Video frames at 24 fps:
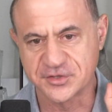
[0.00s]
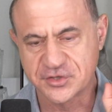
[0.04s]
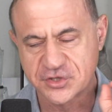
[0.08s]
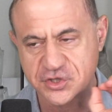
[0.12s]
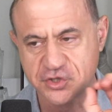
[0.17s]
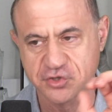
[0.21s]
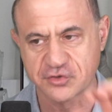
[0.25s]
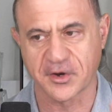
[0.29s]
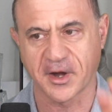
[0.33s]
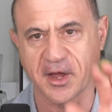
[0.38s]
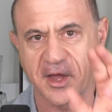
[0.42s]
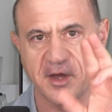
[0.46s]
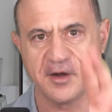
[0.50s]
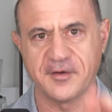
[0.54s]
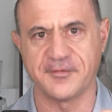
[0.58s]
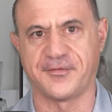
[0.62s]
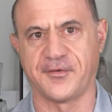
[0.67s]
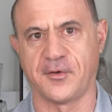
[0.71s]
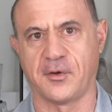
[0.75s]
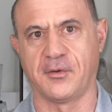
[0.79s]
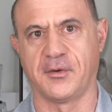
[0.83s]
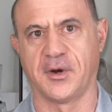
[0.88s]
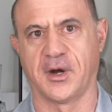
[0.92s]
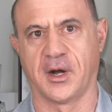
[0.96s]
straight
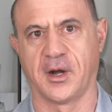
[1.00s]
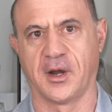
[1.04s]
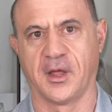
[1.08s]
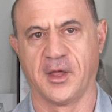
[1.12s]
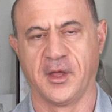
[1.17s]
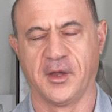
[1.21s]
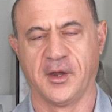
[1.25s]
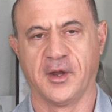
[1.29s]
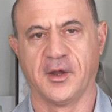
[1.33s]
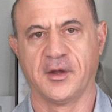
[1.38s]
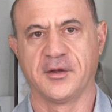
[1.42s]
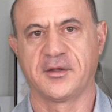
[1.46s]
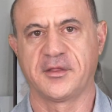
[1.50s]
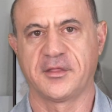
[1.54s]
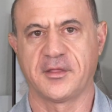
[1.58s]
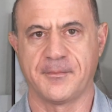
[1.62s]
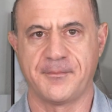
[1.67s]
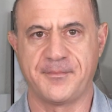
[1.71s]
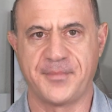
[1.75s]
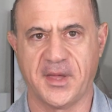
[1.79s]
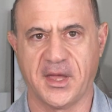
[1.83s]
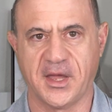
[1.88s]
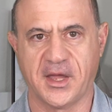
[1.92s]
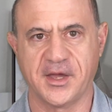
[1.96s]
forward to the
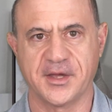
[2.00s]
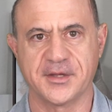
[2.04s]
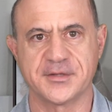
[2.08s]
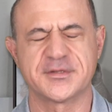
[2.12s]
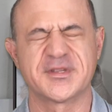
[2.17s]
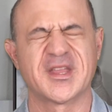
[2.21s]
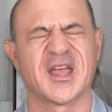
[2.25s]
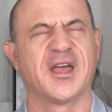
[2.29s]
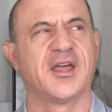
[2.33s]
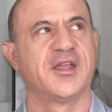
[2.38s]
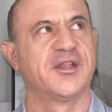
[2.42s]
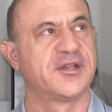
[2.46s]
biggest,